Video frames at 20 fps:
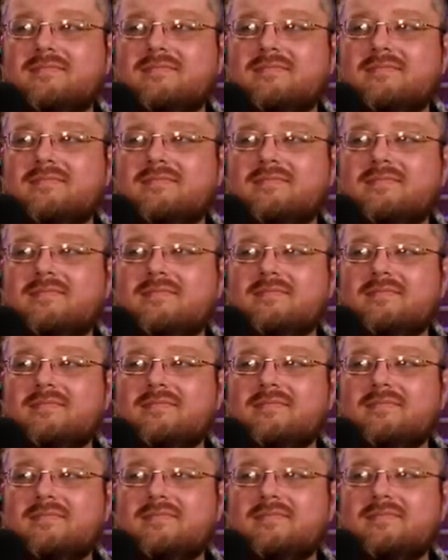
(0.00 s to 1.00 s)

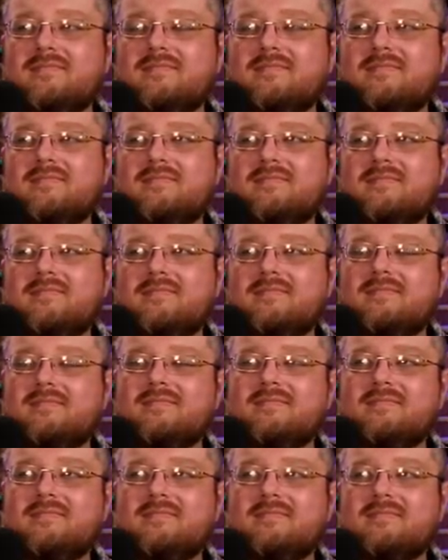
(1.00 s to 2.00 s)

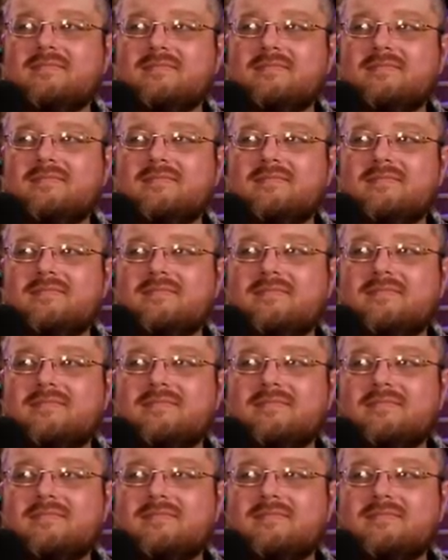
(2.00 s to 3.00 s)

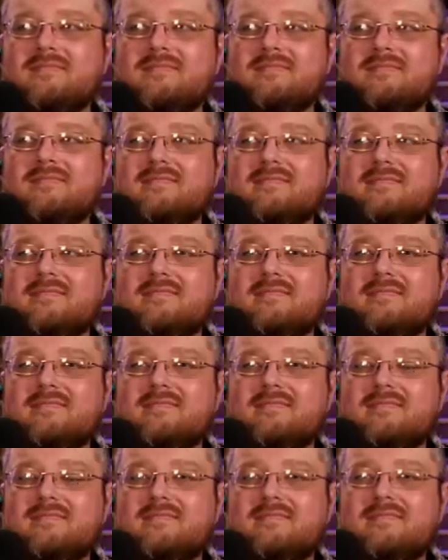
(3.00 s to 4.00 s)

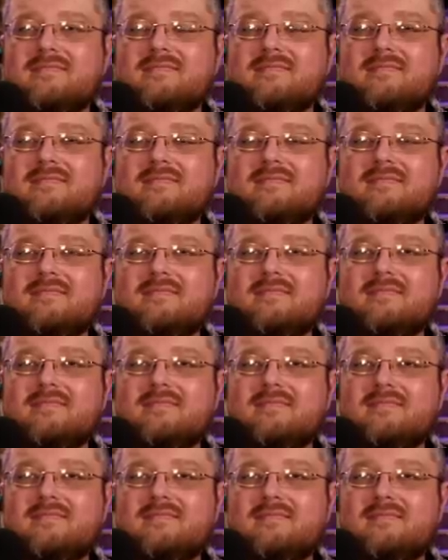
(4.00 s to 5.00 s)

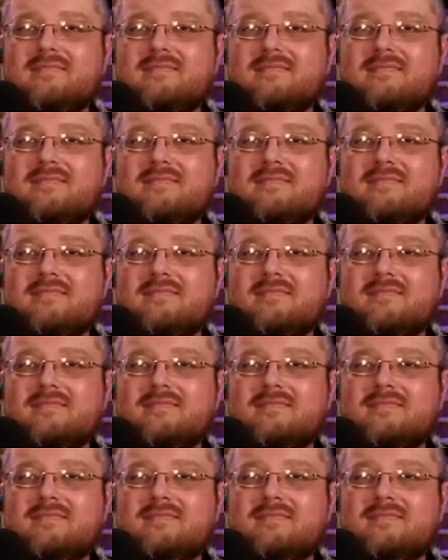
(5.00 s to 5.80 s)
[no speech]